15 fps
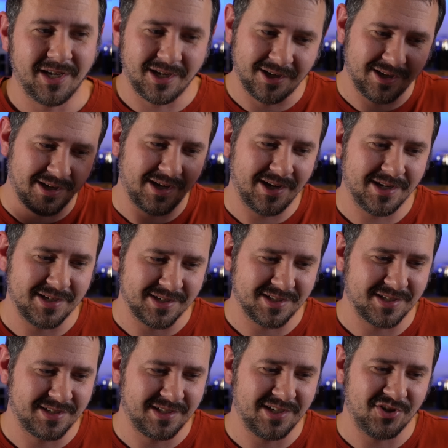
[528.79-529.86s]
uh,
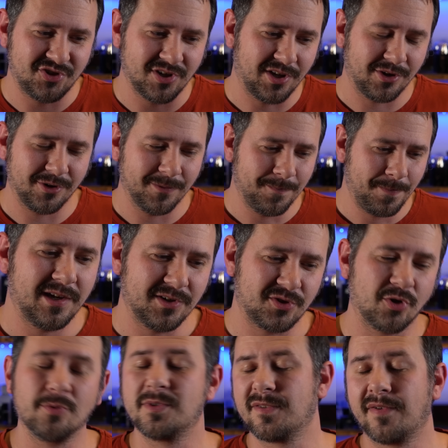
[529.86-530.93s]
as each other in
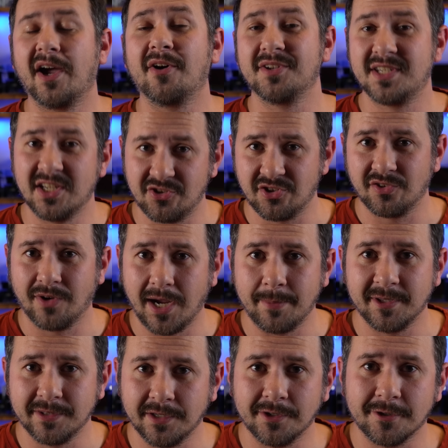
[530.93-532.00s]
terms of how attention
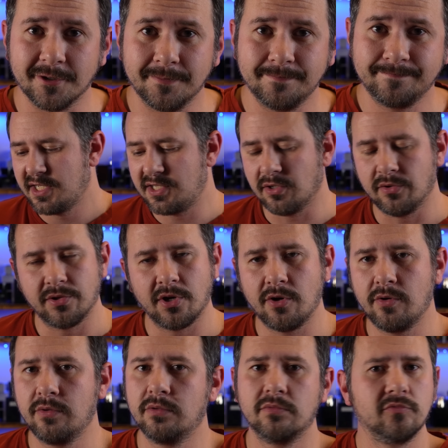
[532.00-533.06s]
grabbing they are. Still,
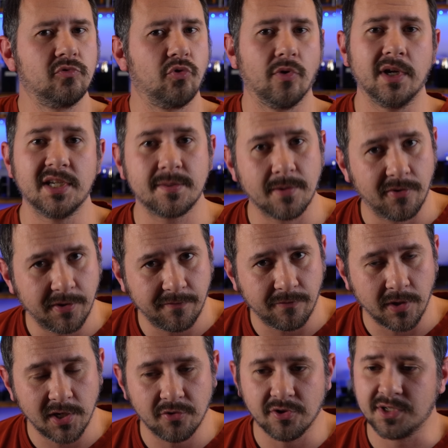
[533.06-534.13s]
though, great smelling
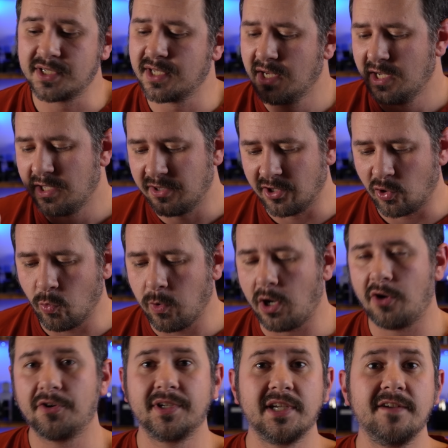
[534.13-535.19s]
fragrance. The
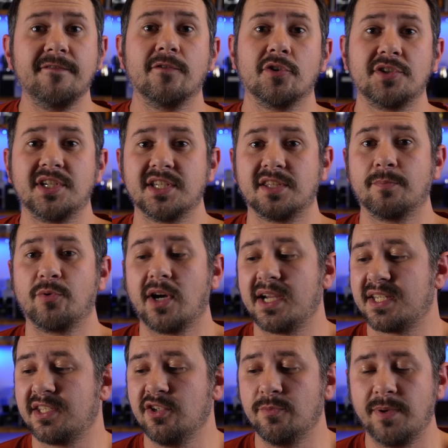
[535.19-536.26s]
quality versus the
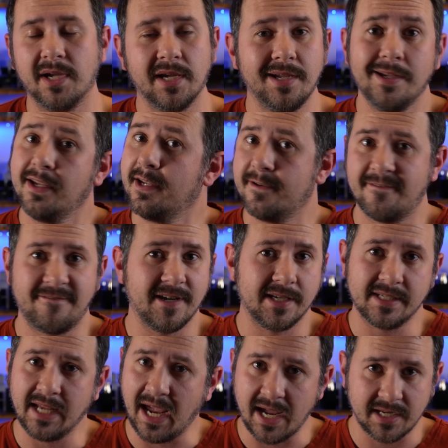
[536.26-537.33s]
price that you pay,
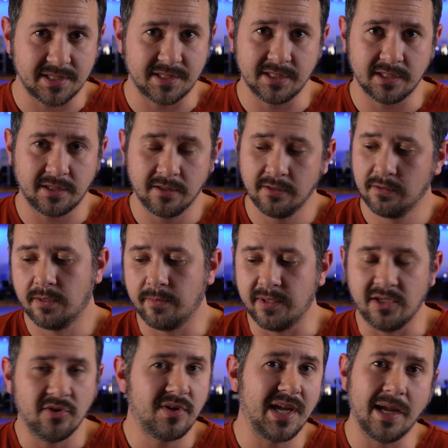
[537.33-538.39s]
fantastic. I
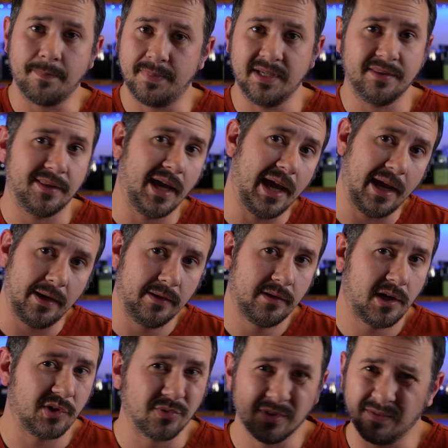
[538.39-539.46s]
mean, you can't beat that.
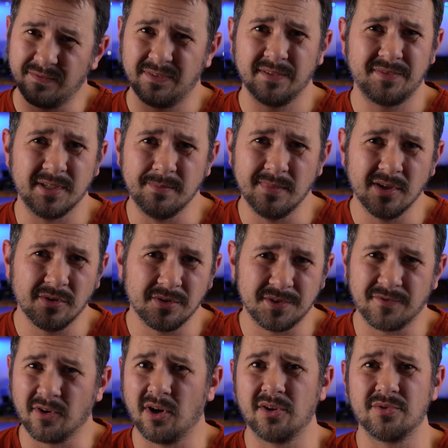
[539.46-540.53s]
150 mils
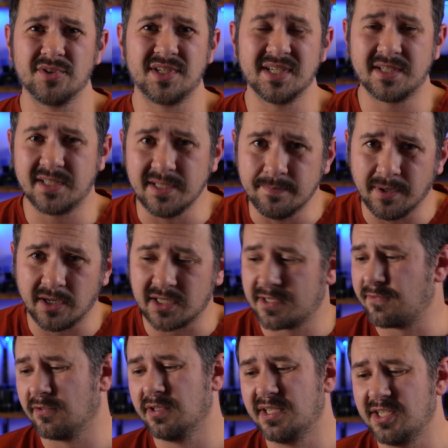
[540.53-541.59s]
for under 60
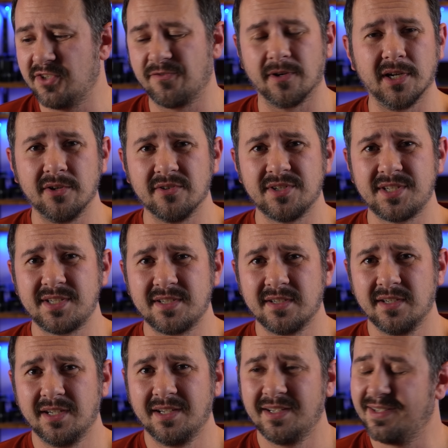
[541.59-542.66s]
bucks for a niche fragrance.
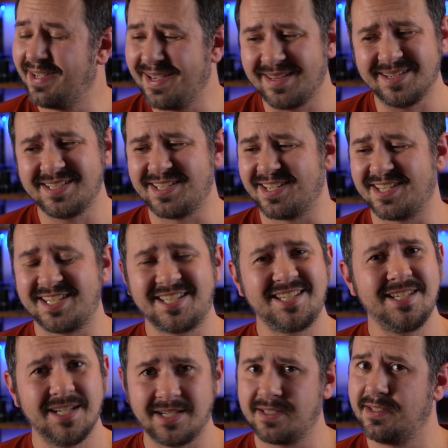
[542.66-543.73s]
Yeah, that is a
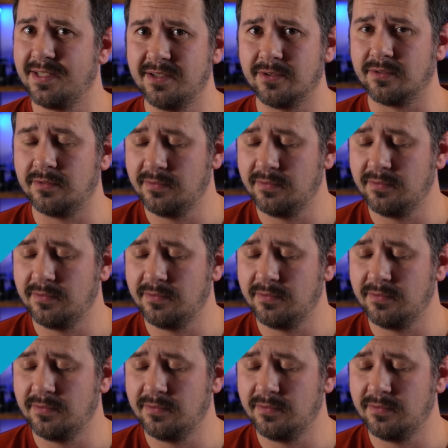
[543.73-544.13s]
sick deal.